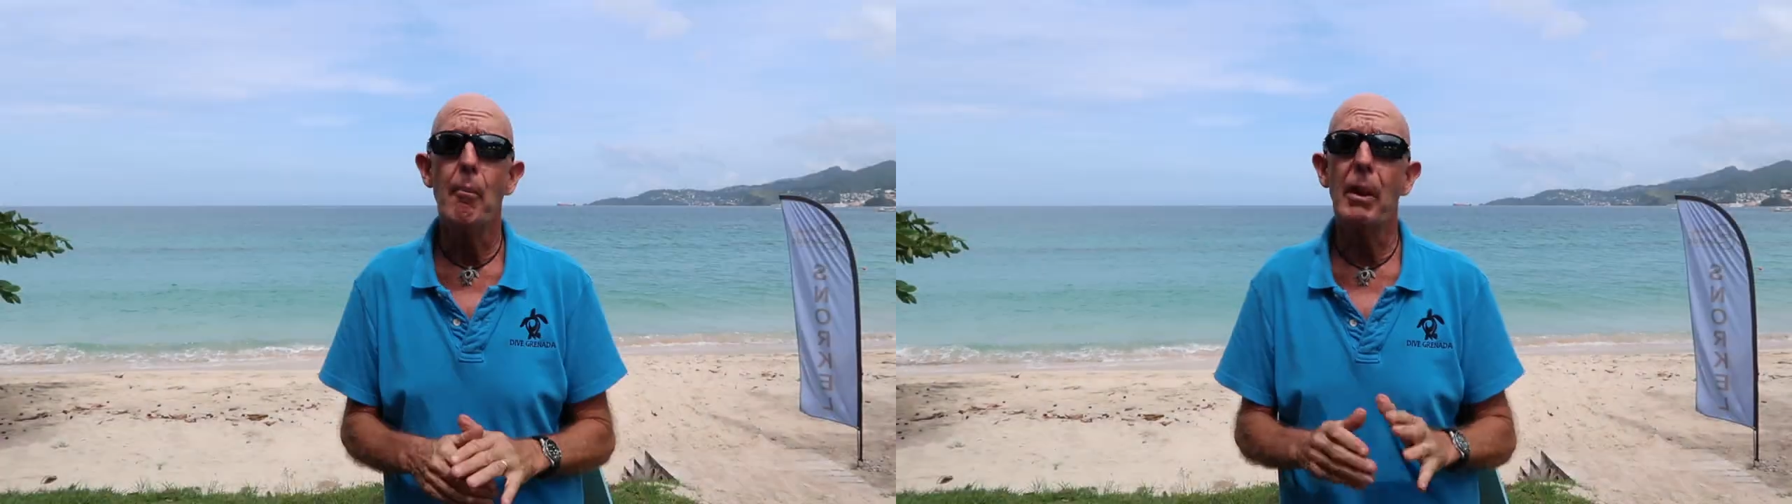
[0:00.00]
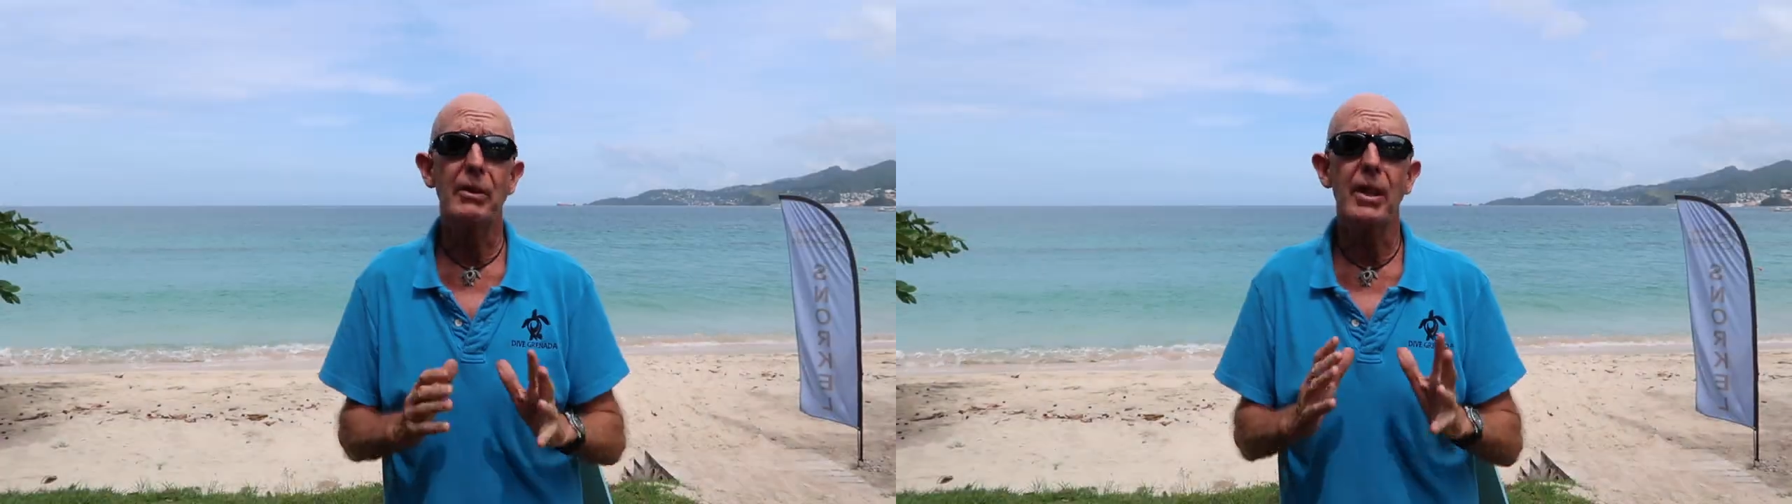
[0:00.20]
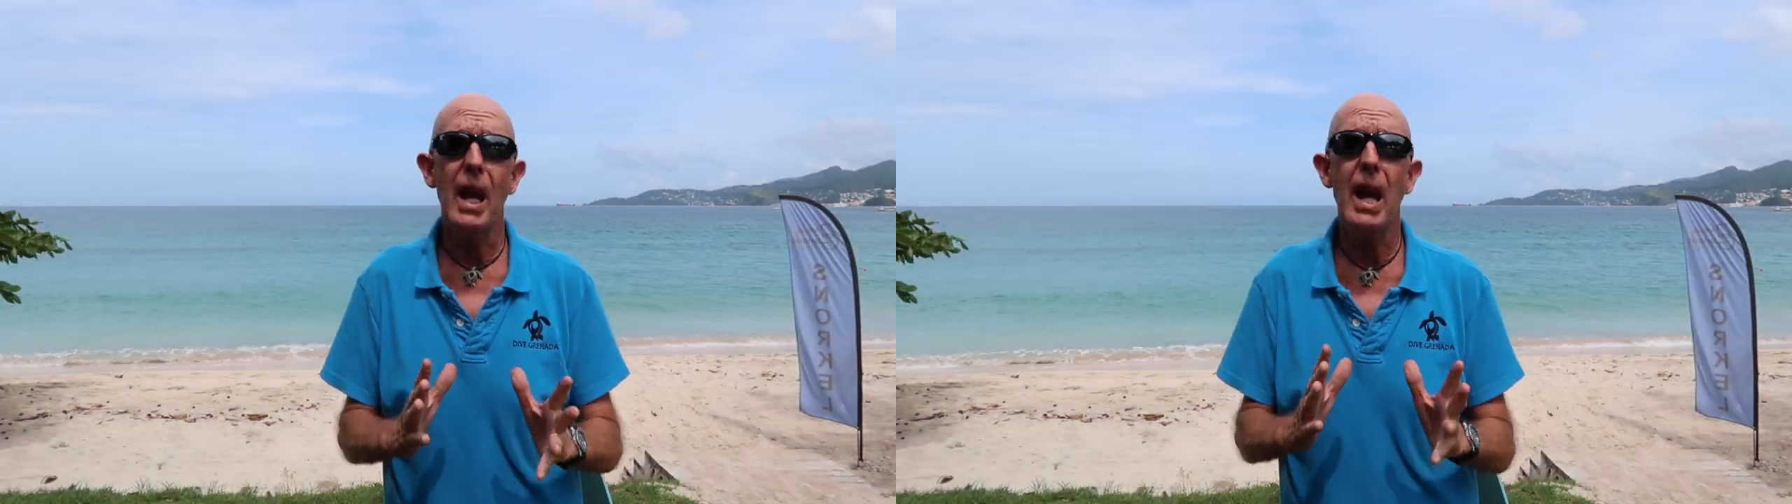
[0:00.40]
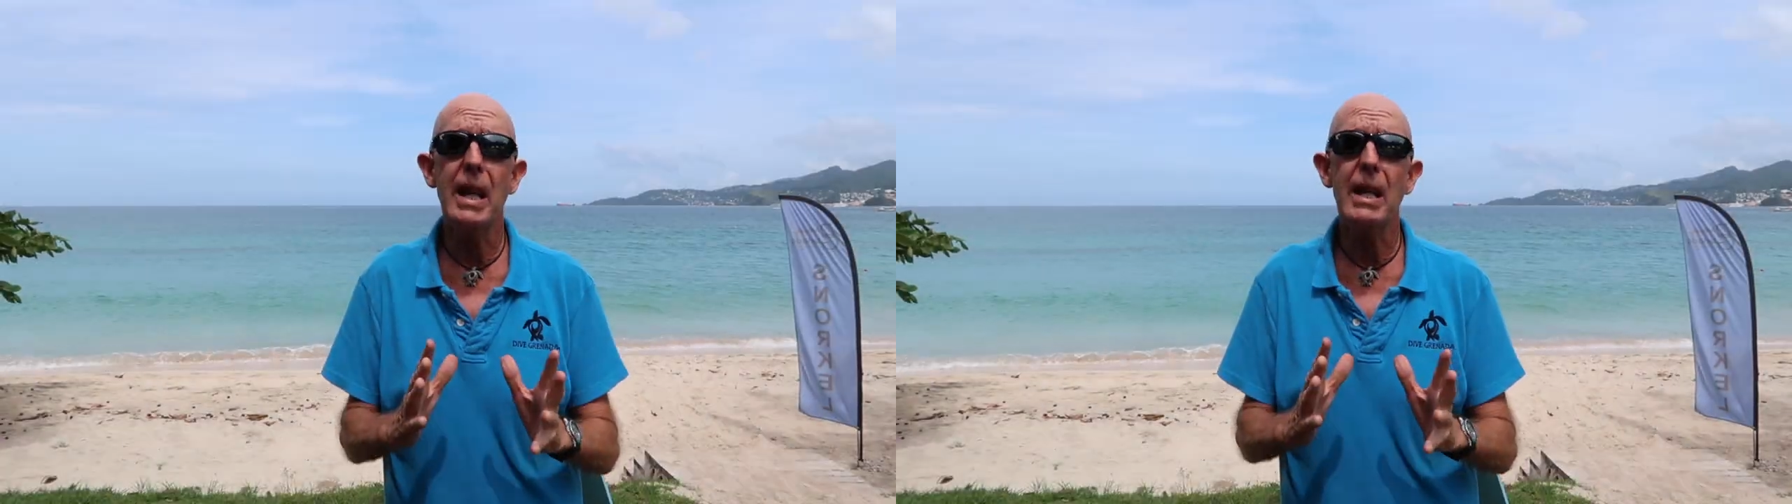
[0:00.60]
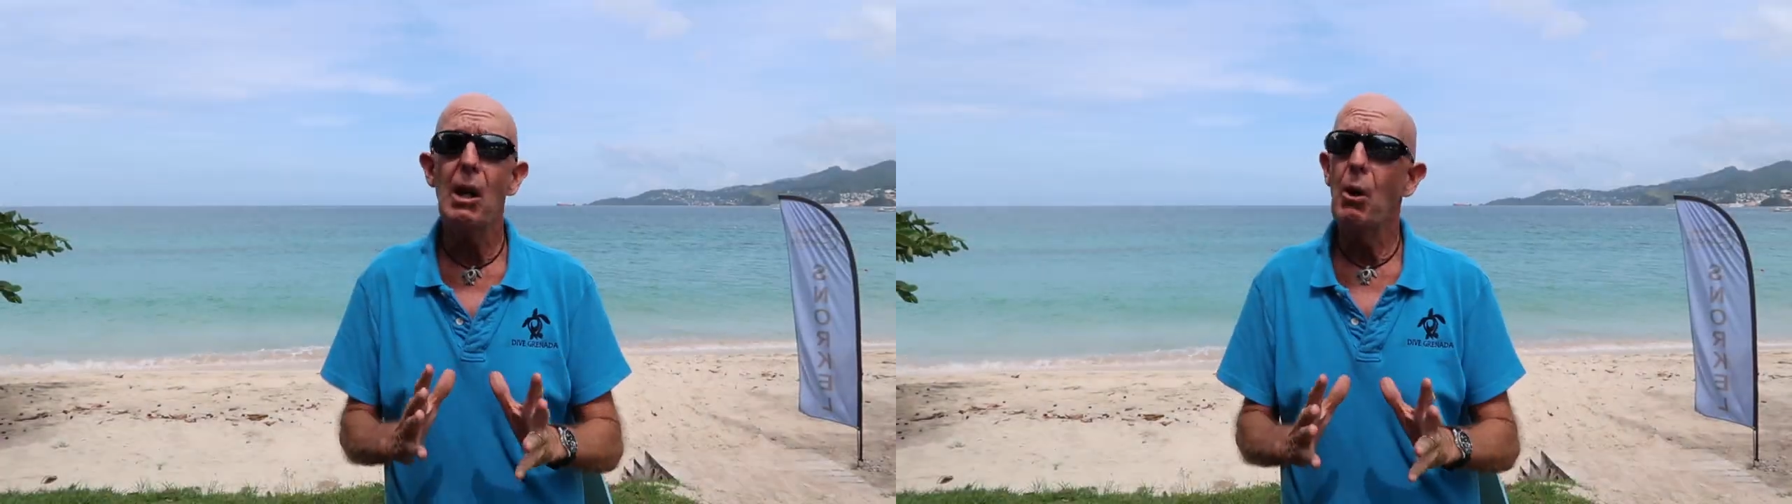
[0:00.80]
But
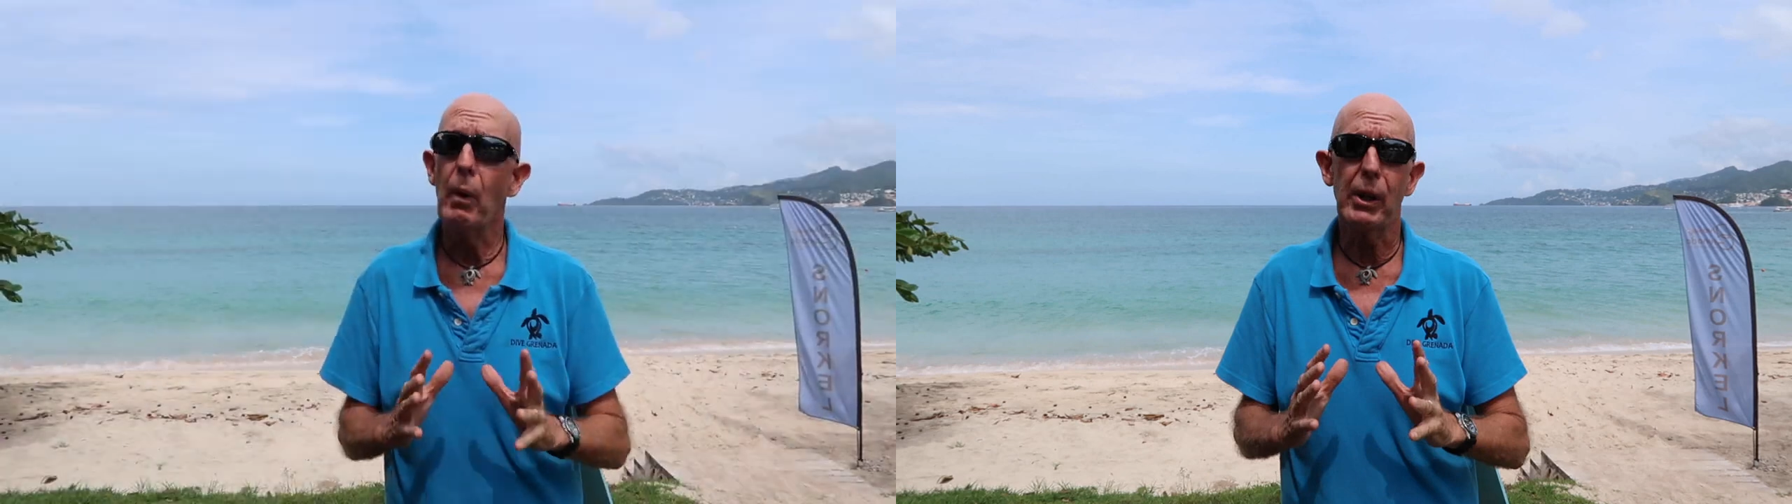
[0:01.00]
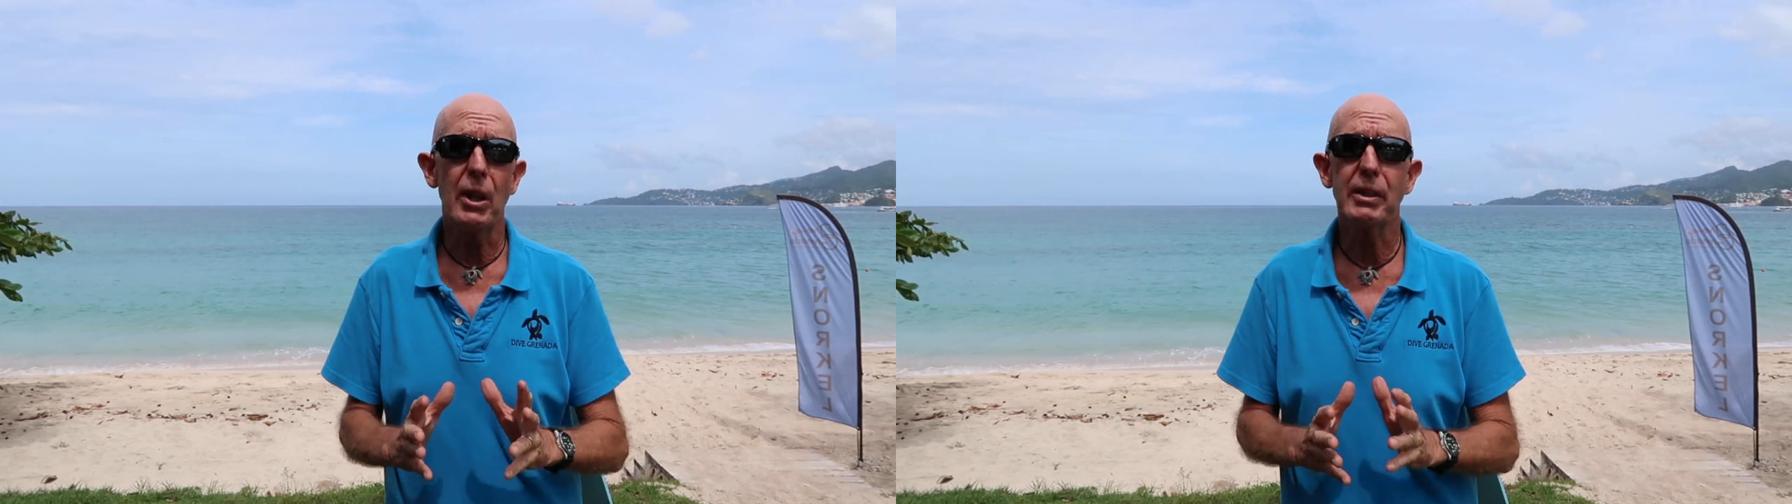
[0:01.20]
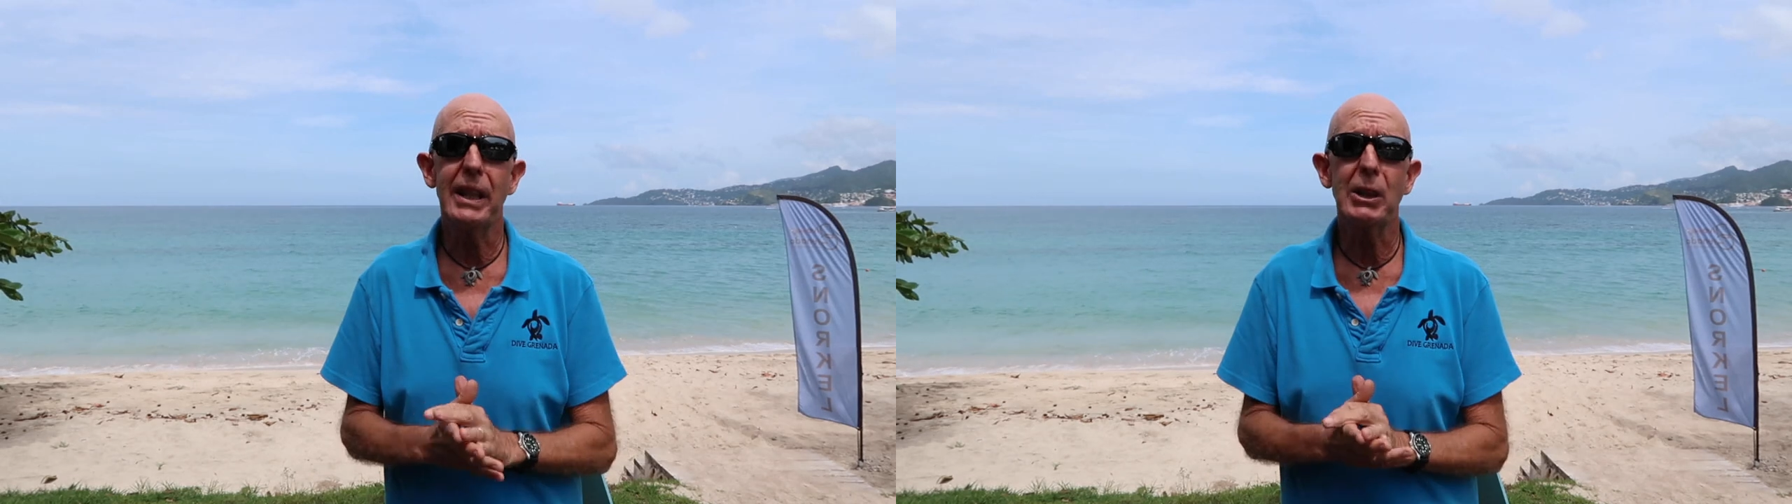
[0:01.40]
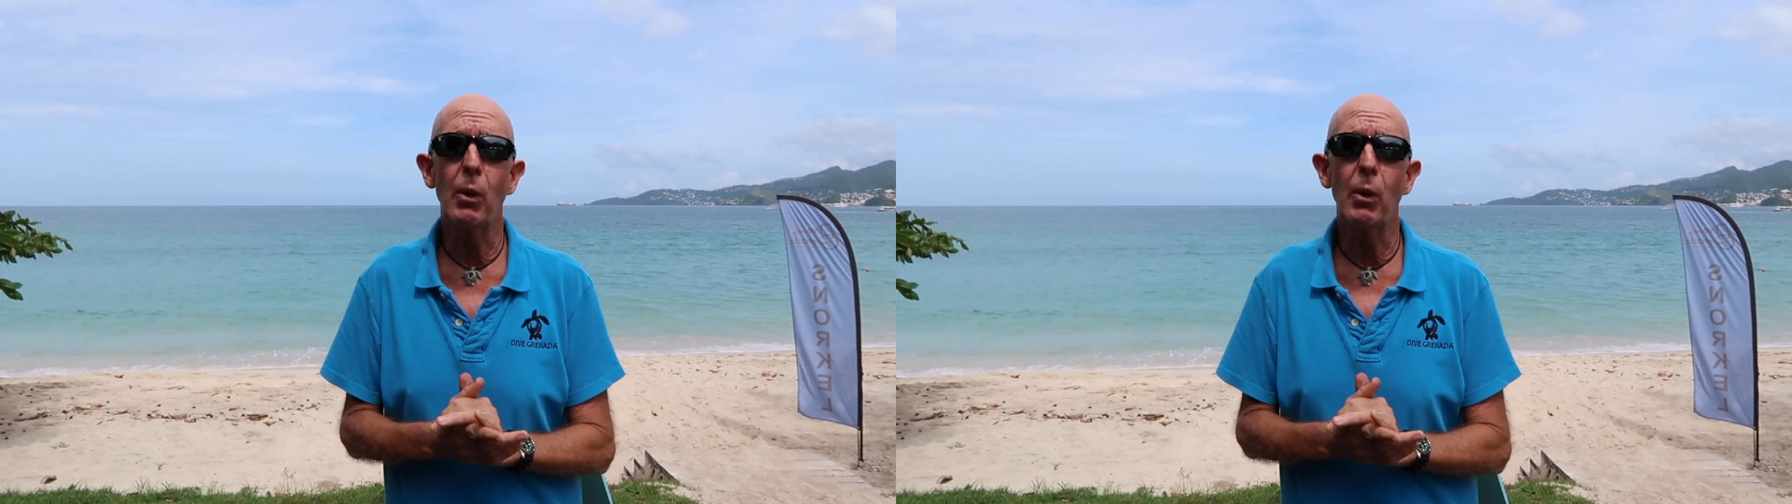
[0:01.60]
today we're going to take